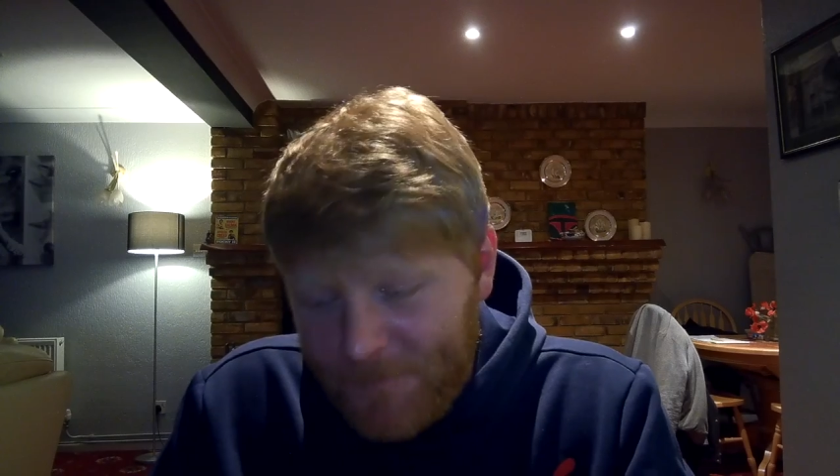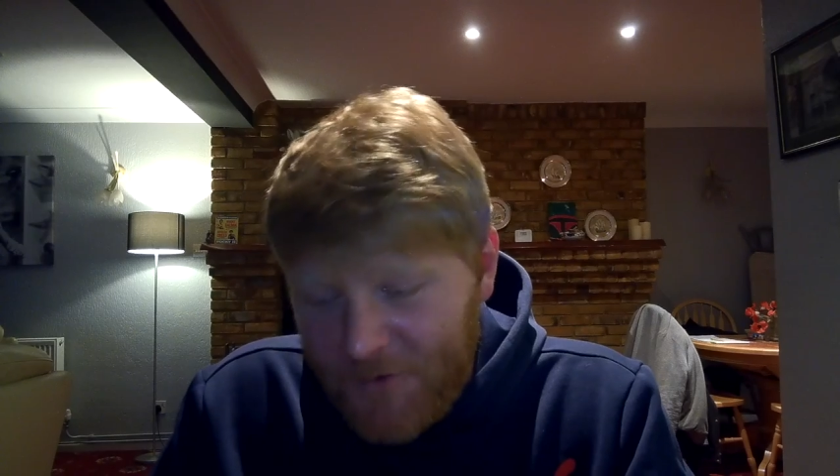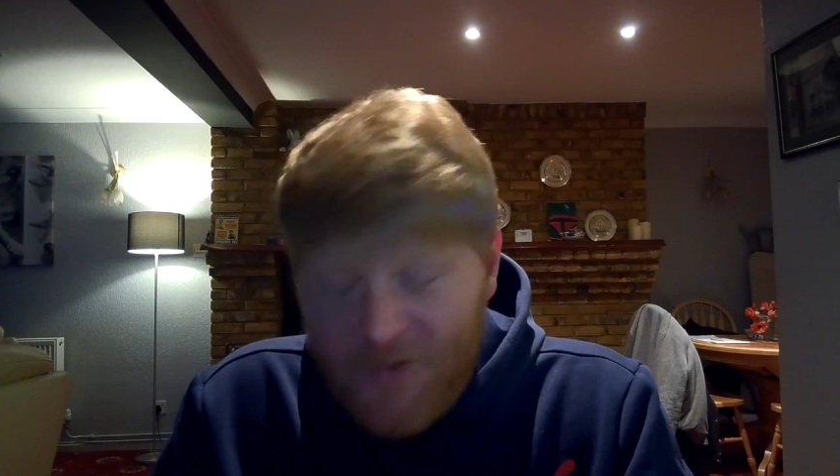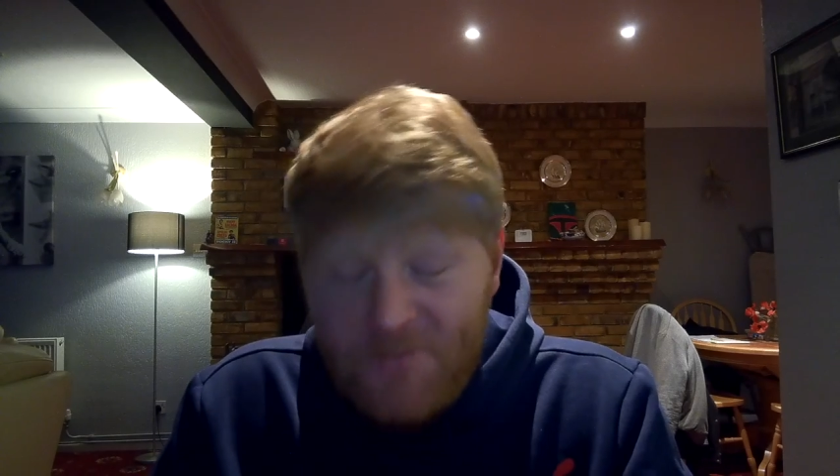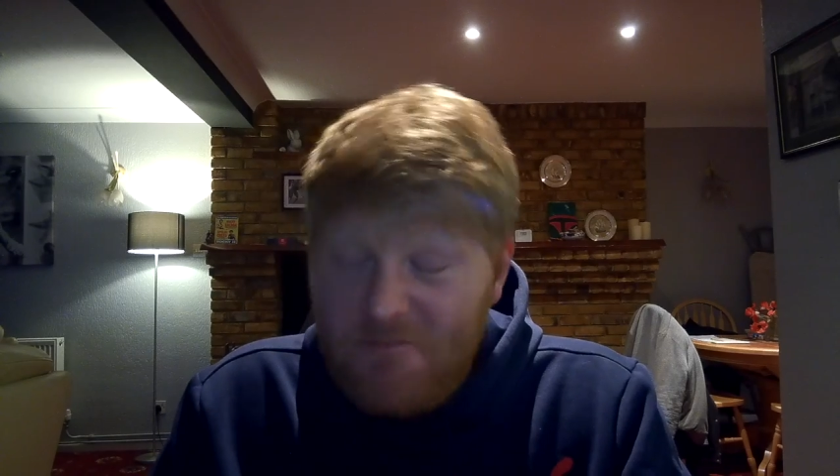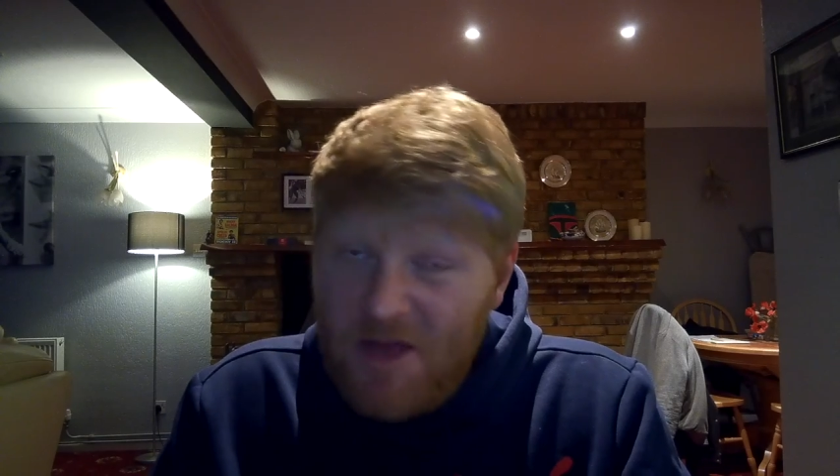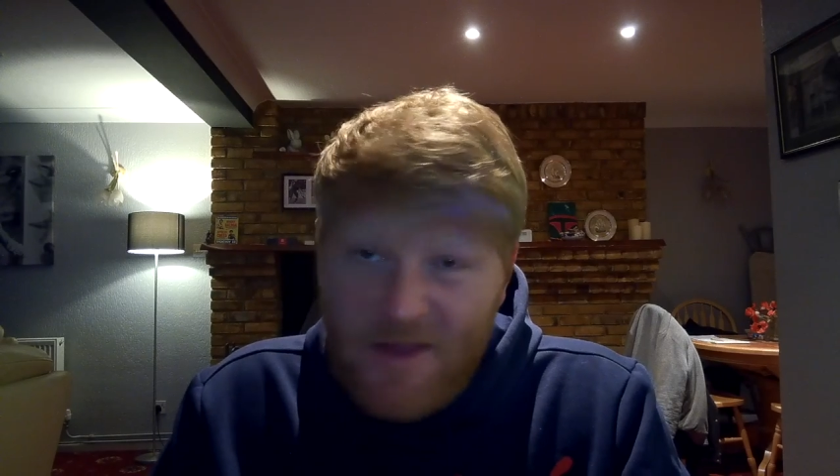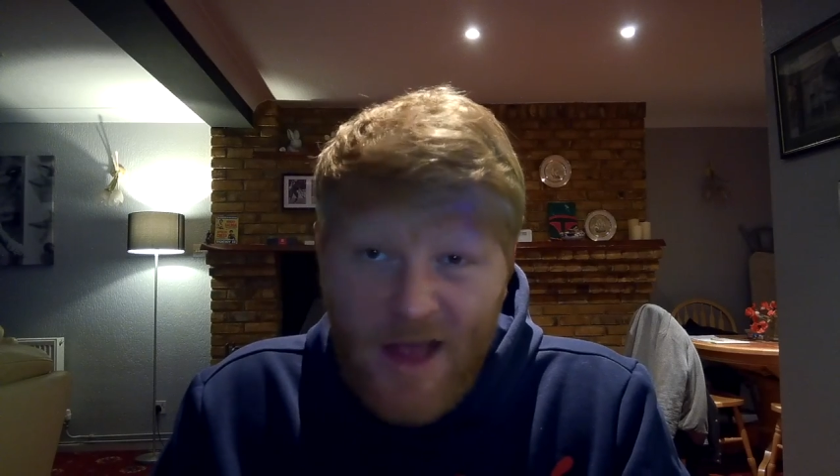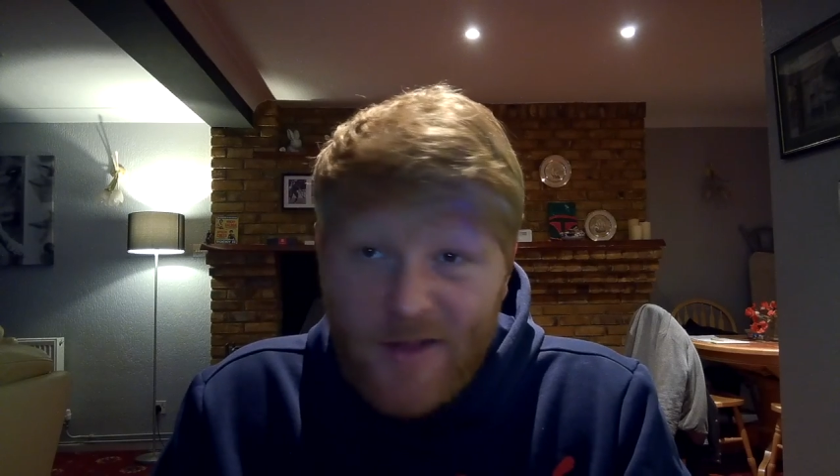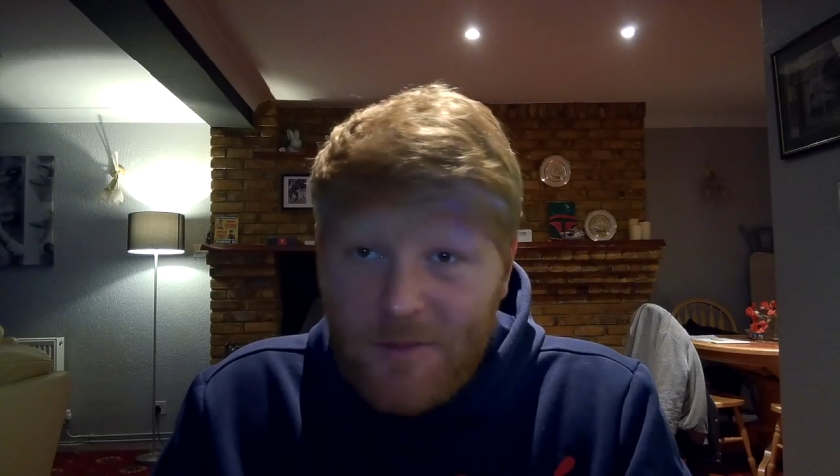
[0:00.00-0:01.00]
Just
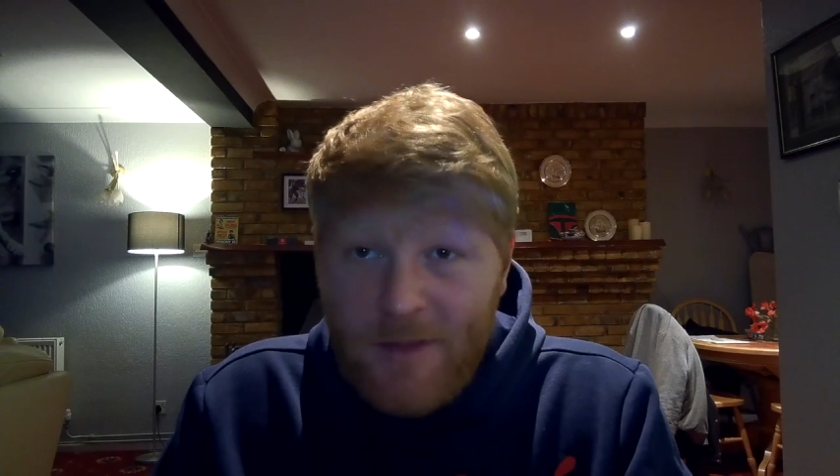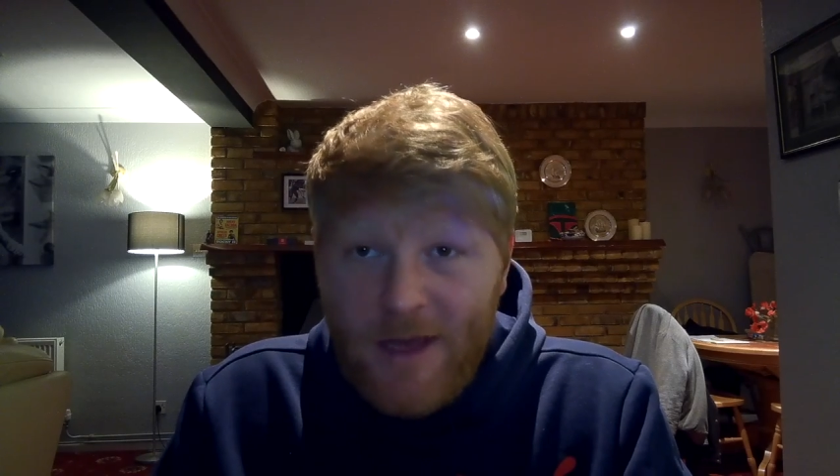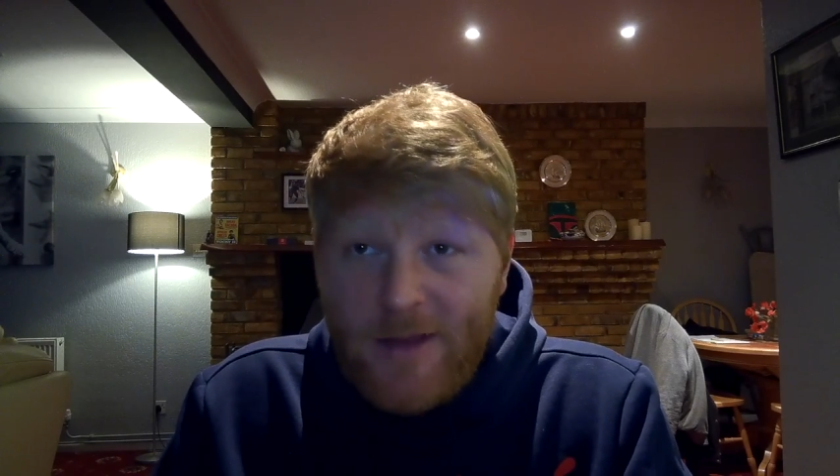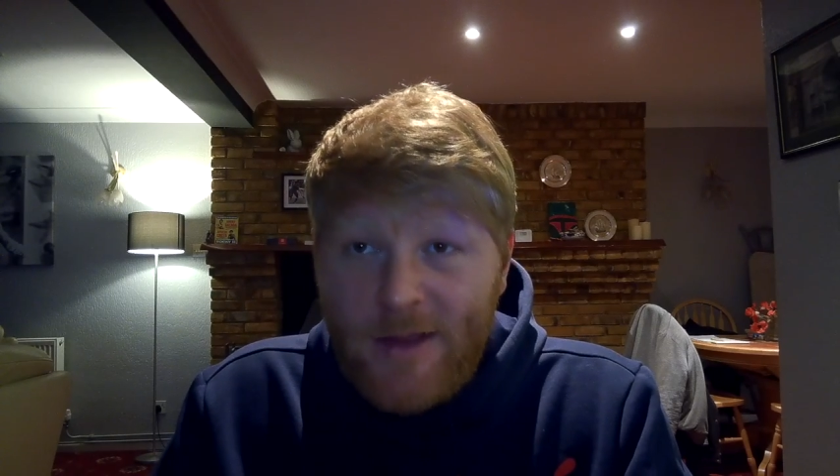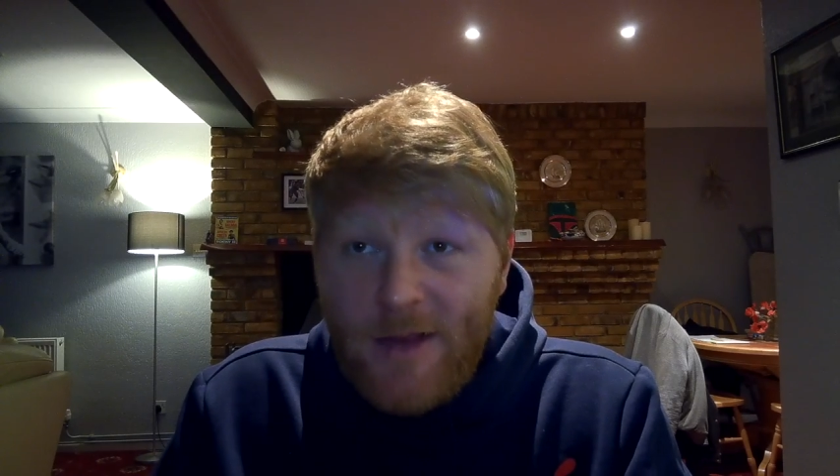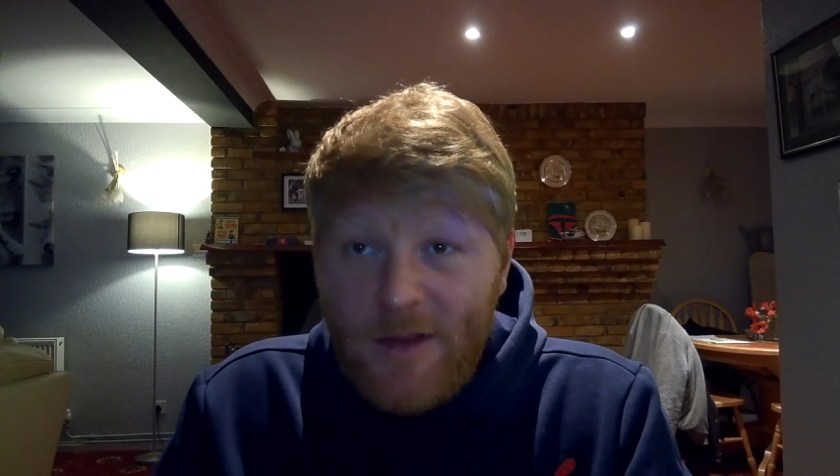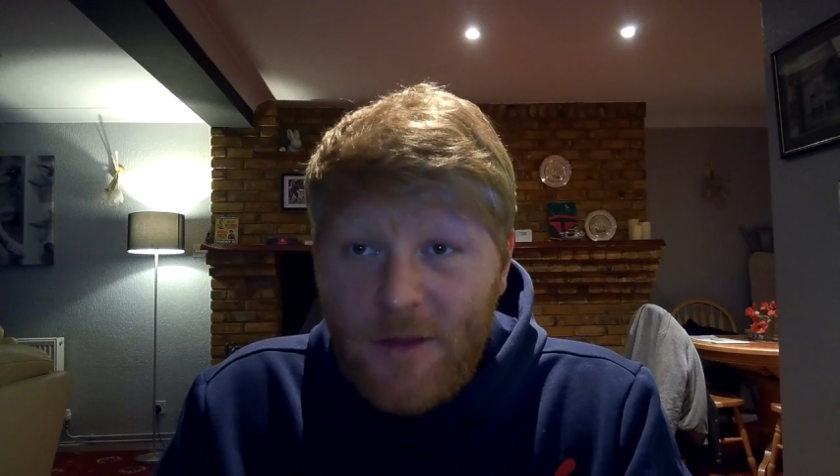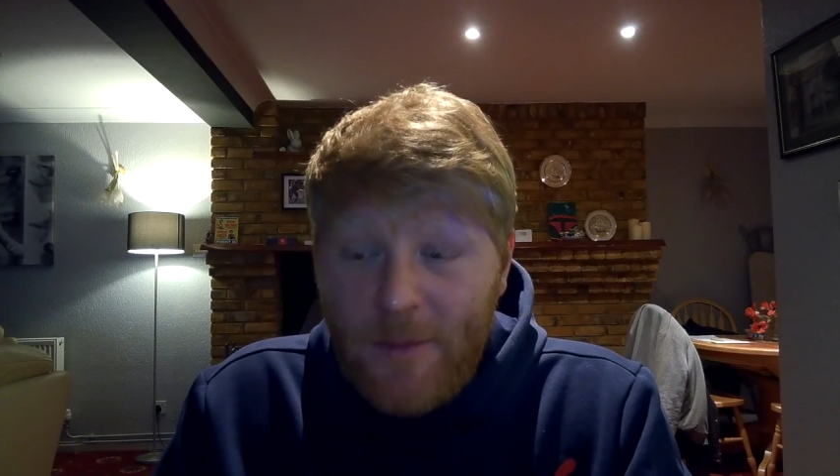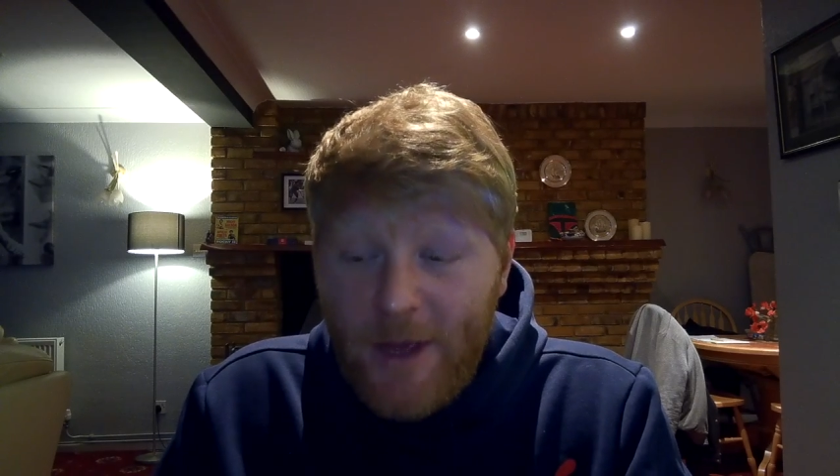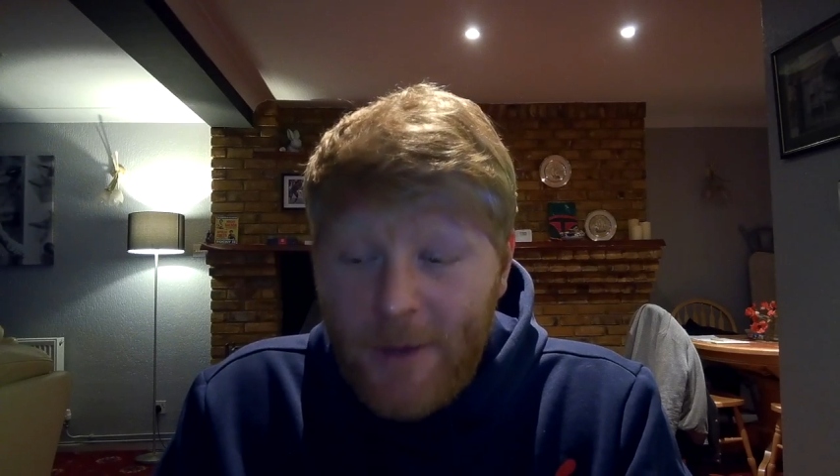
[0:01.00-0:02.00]
doesn't make sense
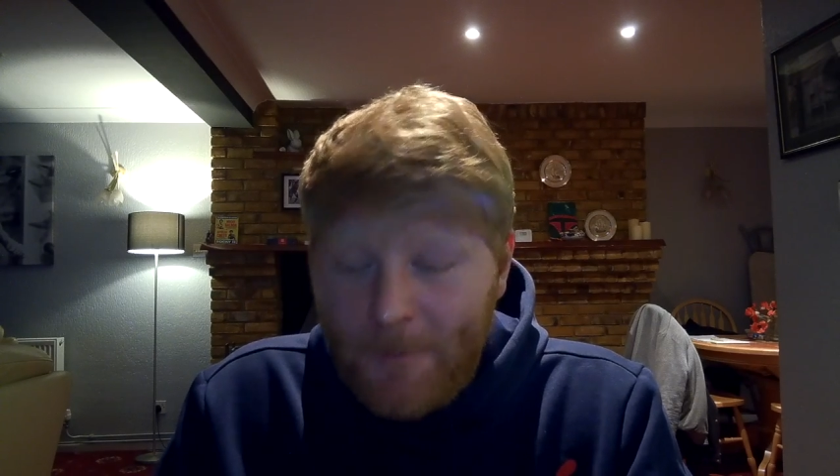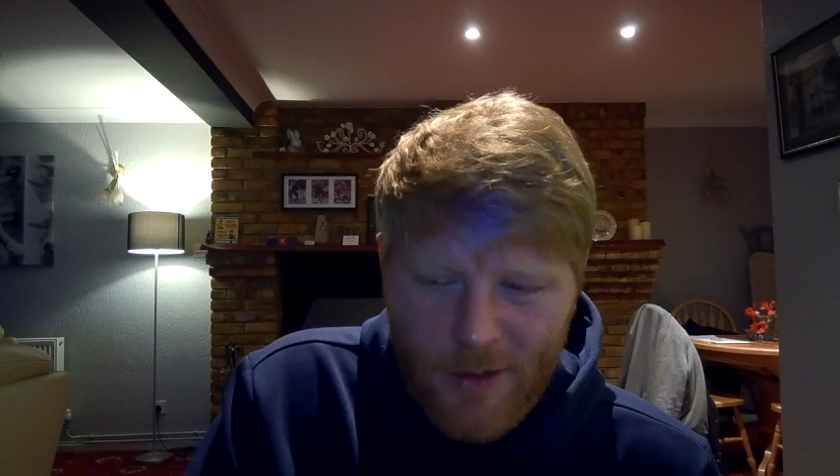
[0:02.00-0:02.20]
to me.